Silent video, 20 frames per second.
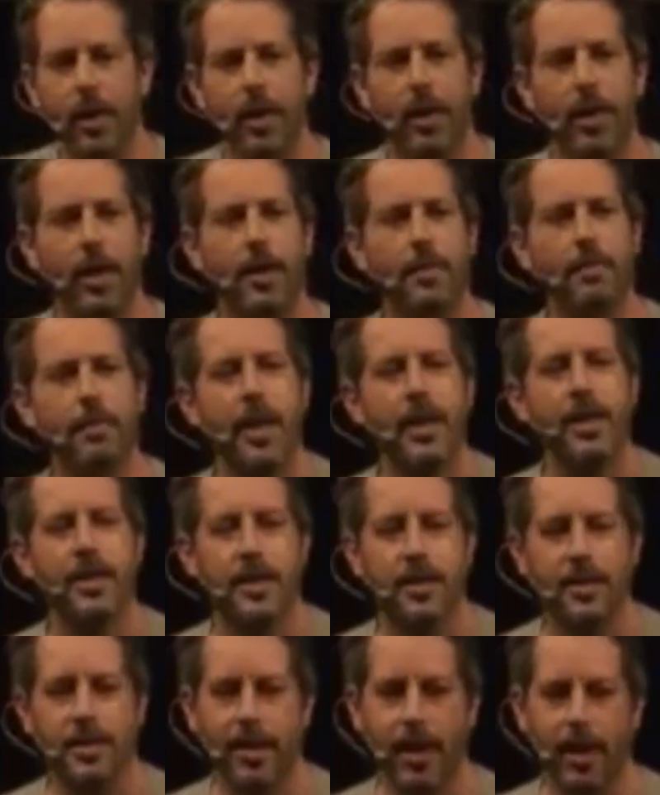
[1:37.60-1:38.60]
it mends
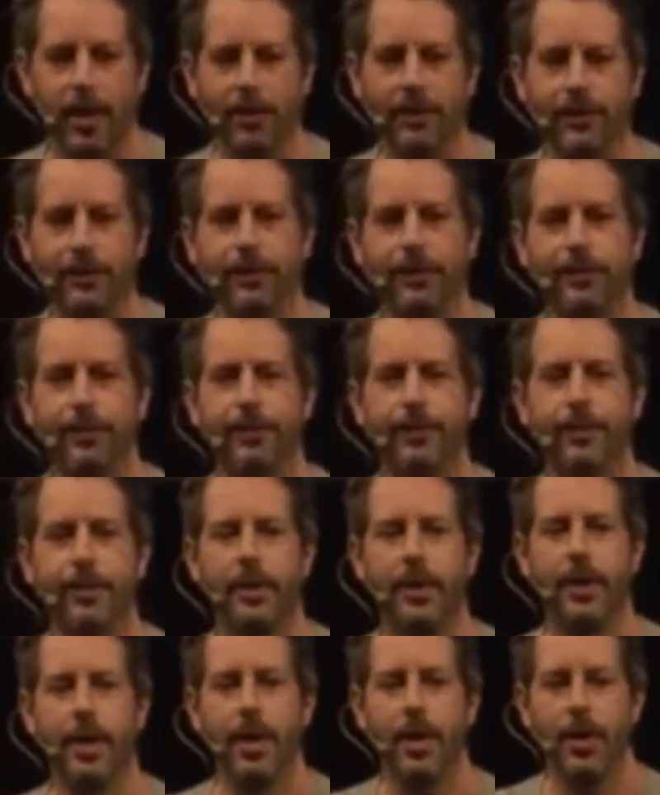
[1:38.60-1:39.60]
itself.
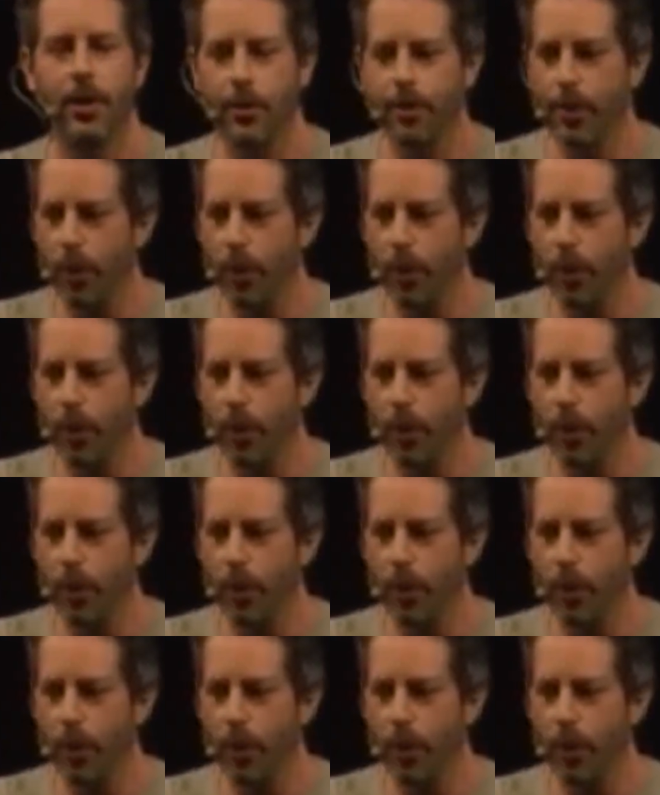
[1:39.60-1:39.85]
The